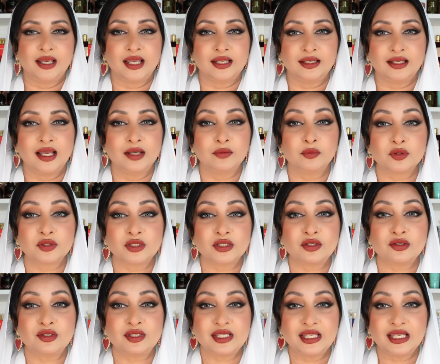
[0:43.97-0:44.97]
and I wanted
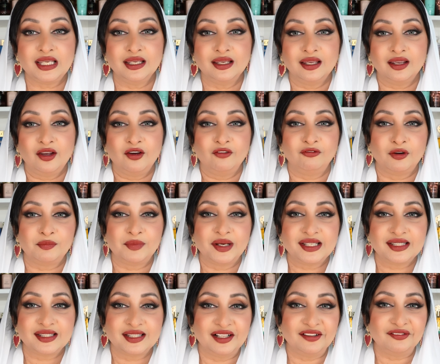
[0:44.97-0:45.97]
to see for
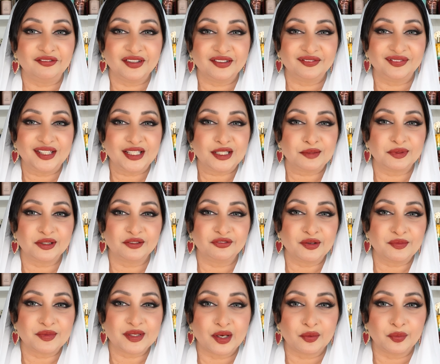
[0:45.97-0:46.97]
myself if these
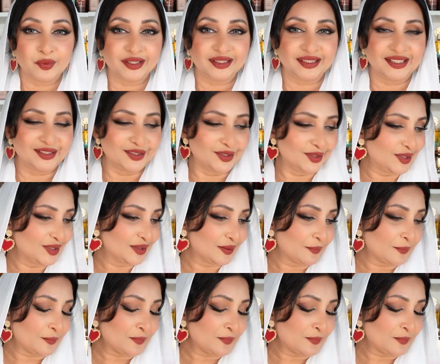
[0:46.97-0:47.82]
perfumes are worth it or not.